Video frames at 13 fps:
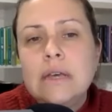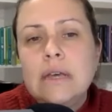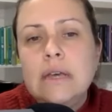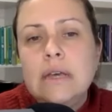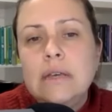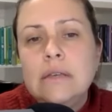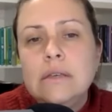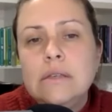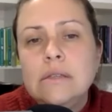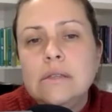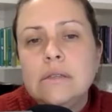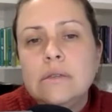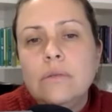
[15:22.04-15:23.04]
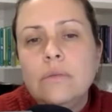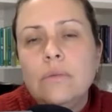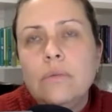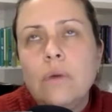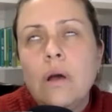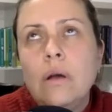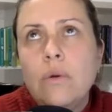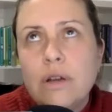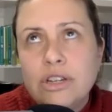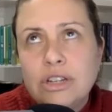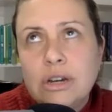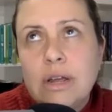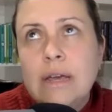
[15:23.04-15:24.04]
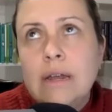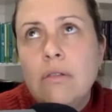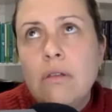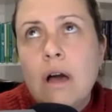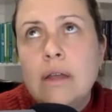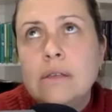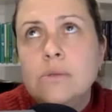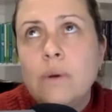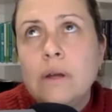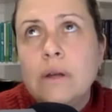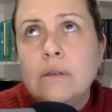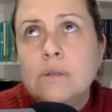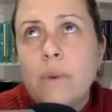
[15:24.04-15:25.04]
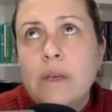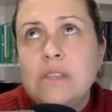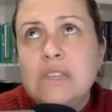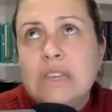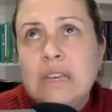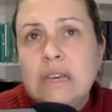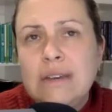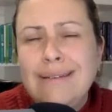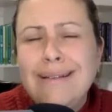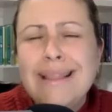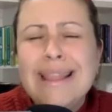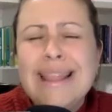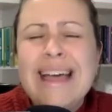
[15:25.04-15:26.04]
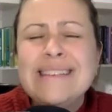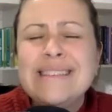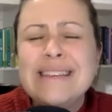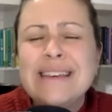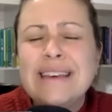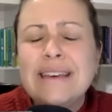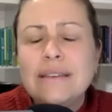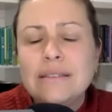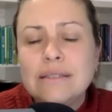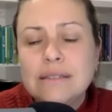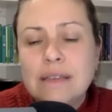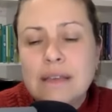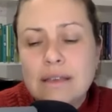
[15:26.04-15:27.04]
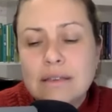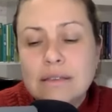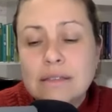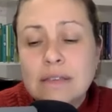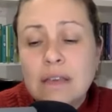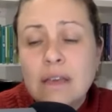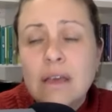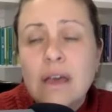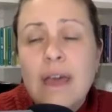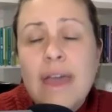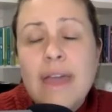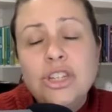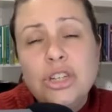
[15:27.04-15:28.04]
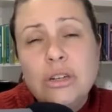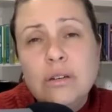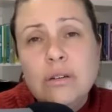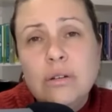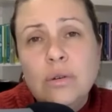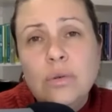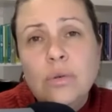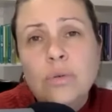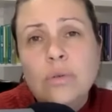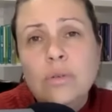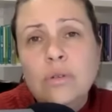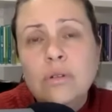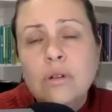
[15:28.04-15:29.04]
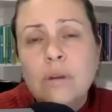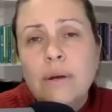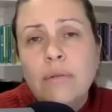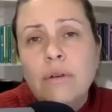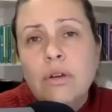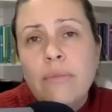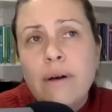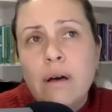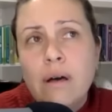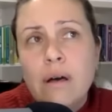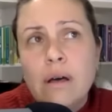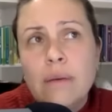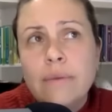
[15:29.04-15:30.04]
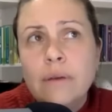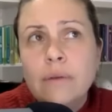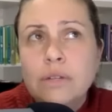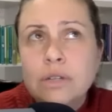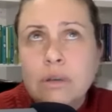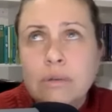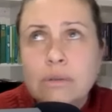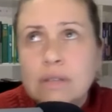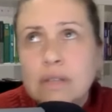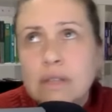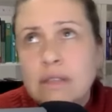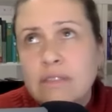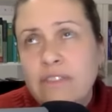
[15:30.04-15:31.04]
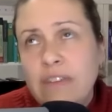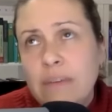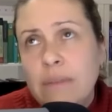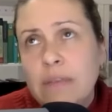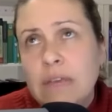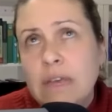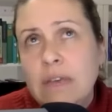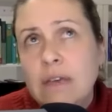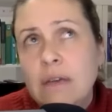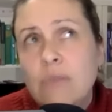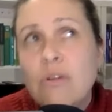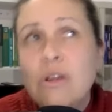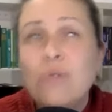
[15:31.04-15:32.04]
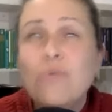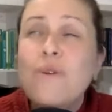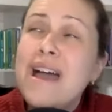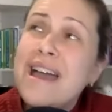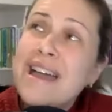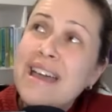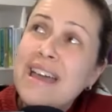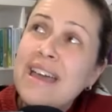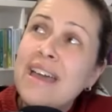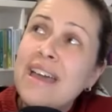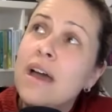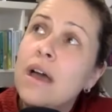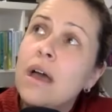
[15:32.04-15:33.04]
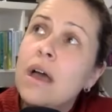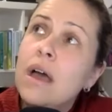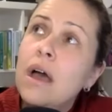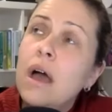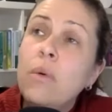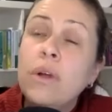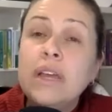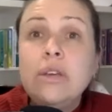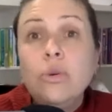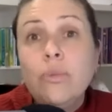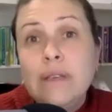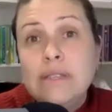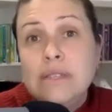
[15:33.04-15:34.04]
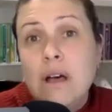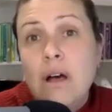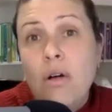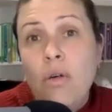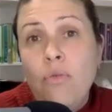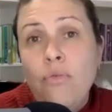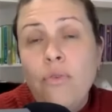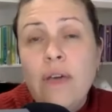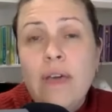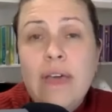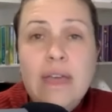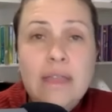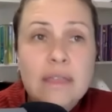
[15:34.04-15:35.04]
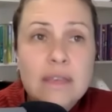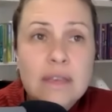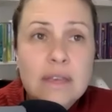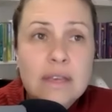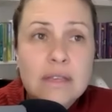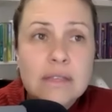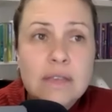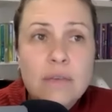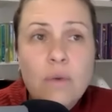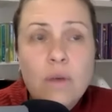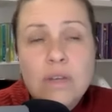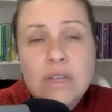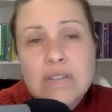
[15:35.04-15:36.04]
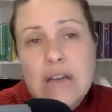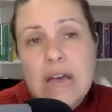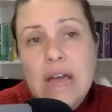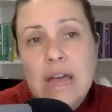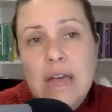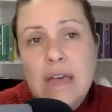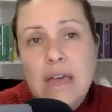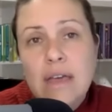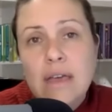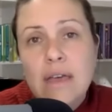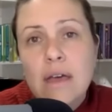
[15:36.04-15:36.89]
Is a question I get a lot is when a spicy kid classic says, I hate you. You're not my real mom. I wish I wasn't in this family. I'm running away. I want to kill myself. I hate this. I want to die.